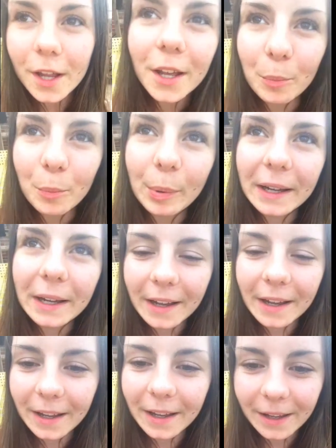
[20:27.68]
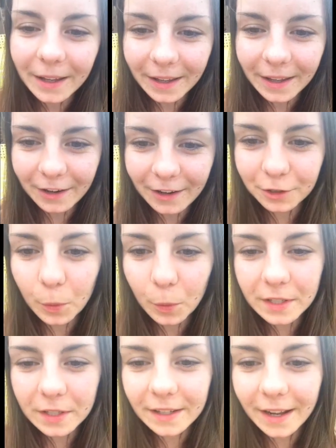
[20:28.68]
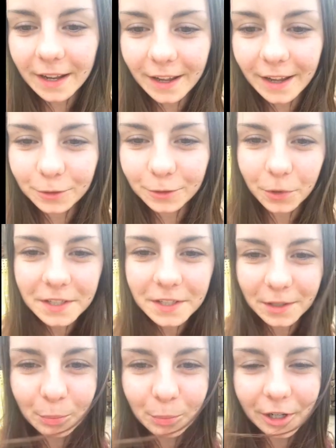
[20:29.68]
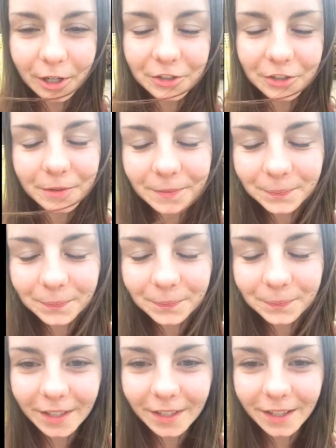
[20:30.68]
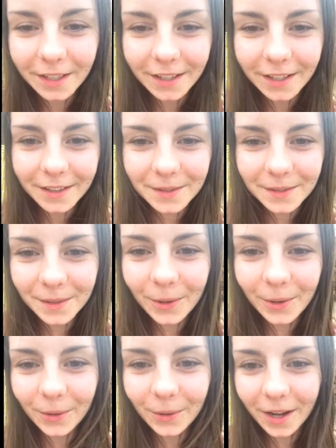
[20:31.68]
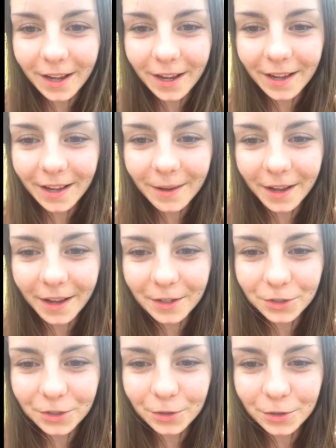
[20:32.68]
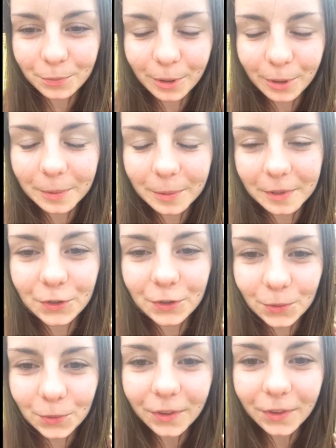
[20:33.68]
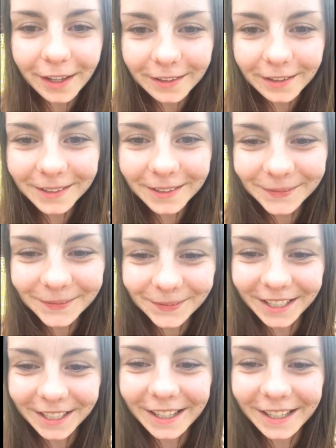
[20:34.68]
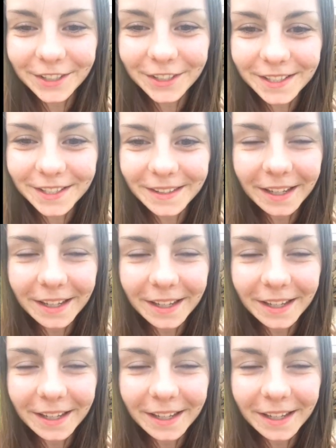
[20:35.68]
but every winter I have a winter depression. So I should probably do that. But I never did that